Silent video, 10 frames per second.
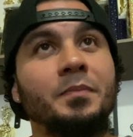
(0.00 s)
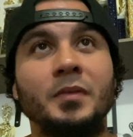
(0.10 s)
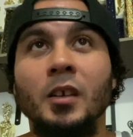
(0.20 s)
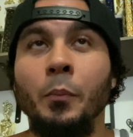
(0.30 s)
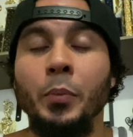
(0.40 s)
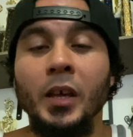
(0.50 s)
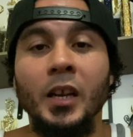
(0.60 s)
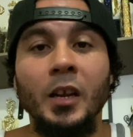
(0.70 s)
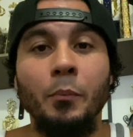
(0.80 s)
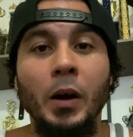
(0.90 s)

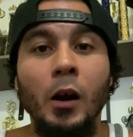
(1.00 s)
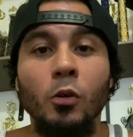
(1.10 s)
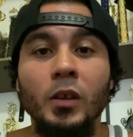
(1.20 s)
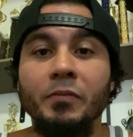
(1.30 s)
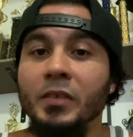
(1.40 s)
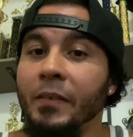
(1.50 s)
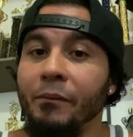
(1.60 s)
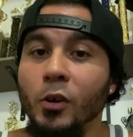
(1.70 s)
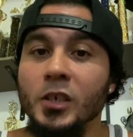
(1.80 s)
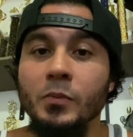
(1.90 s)
Competed in powerlifting.
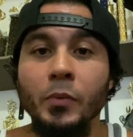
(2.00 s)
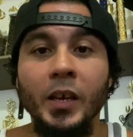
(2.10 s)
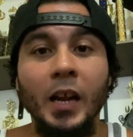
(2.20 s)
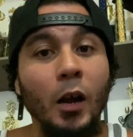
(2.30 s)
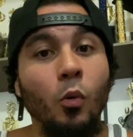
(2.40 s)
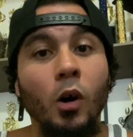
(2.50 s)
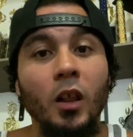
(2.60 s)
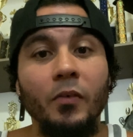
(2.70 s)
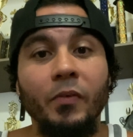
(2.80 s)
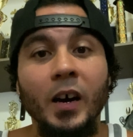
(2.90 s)
First meet, I
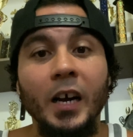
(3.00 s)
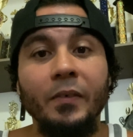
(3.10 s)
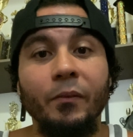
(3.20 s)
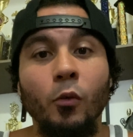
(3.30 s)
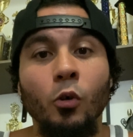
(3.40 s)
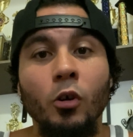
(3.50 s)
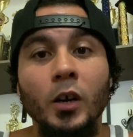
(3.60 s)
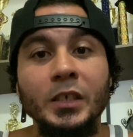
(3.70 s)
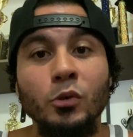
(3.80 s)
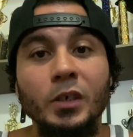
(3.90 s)
qualified for
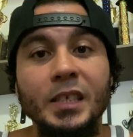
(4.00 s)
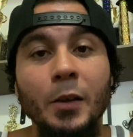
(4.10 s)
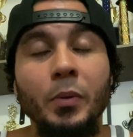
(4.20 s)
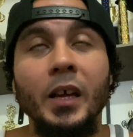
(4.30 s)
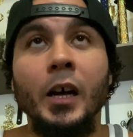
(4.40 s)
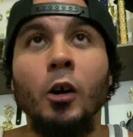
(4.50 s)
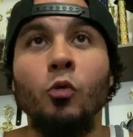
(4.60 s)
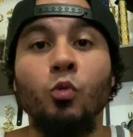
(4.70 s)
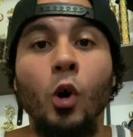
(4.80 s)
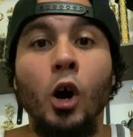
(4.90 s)
USAPL
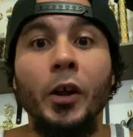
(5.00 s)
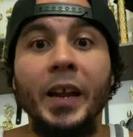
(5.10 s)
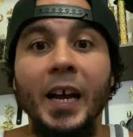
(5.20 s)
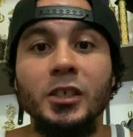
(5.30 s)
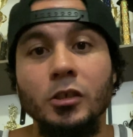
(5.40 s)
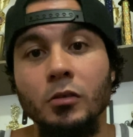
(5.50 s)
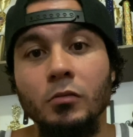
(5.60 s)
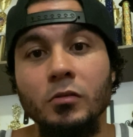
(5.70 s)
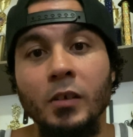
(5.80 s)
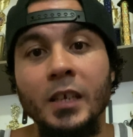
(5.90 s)
Raw
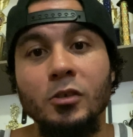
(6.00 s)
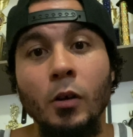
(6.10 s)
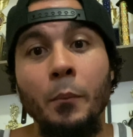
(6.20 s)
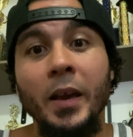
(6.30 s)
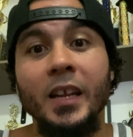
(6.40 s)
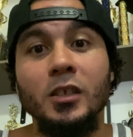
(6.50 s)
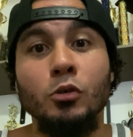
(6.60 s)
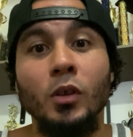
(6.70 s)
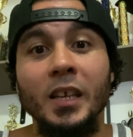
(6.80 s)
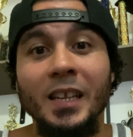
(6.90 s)
Nationals, right? So I made it to
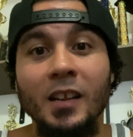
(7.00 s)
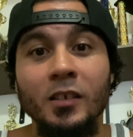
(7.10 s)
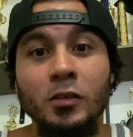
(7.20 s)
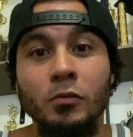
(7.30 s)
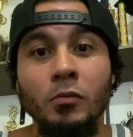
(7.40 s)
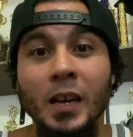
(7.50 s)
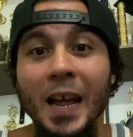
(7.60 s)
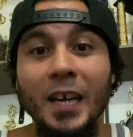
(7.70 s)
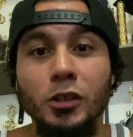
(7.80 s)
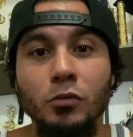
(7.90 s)
the
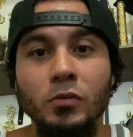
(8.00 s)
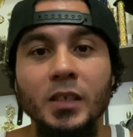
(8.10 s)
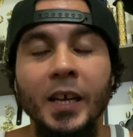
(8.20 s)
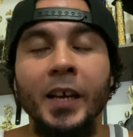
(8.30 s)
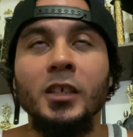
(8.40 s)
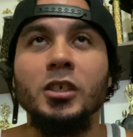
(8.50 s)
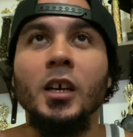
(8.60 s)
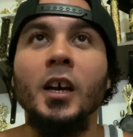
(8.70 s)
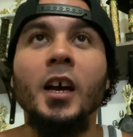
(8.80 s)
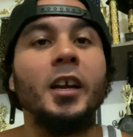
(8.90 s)
national stage.
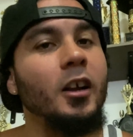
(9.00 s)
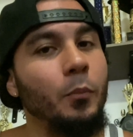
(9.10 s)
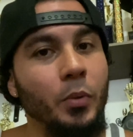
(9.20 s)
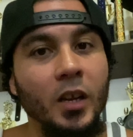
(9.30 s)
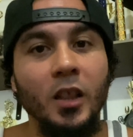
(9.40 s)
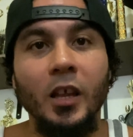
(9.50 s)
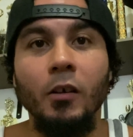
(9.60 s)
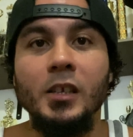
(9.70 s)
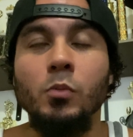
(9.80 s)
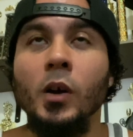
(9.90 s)
Competed there
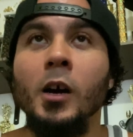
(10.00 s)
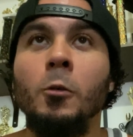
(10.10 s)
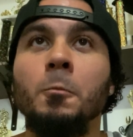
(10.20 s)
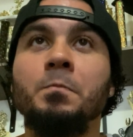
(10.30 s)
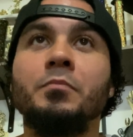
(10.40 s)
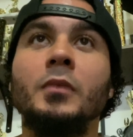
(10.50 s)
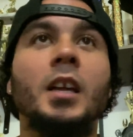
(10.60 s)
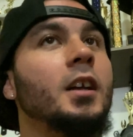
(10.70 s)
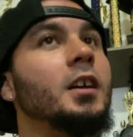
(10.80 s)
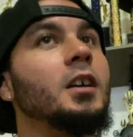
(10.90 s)
as well.
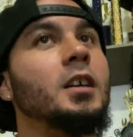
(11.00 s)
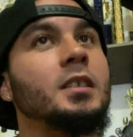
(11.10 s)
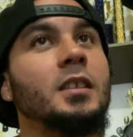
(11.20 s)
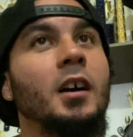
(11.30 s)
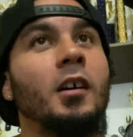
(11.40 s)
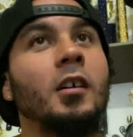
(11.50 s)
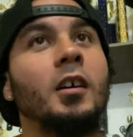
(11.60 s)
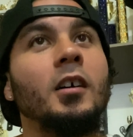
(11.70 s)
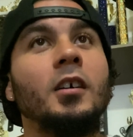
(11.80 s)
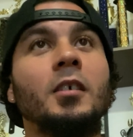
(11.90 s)

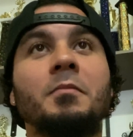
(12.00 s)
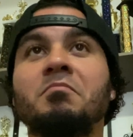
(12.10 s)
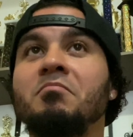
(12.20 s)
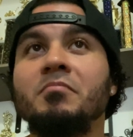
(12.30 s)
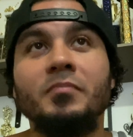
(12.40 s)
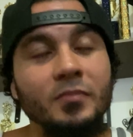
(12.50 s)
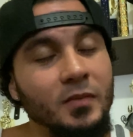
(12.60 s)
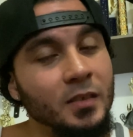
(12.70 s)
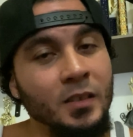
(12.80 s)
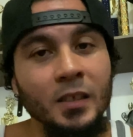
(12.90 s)
That
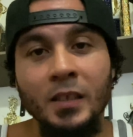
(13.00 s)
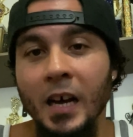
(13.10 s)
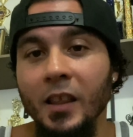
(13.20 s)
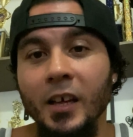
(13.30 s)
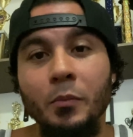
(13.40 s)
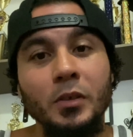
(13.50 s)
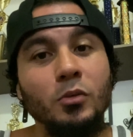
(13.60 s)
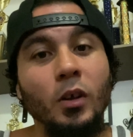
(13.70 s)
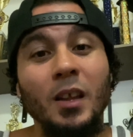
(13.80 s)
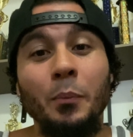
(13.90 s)
led me to
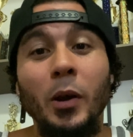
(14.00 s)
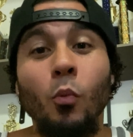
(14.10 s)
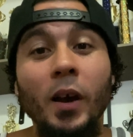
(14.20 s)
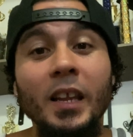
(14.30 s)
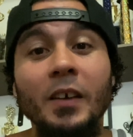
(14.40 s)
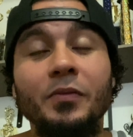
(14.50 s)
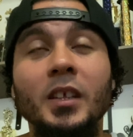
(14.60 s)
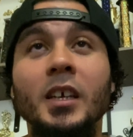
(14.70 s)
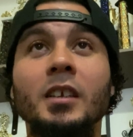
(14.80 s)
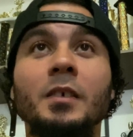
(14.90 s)
Olympic
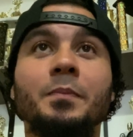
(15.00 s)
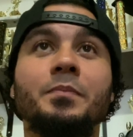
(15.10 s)
weightlifting.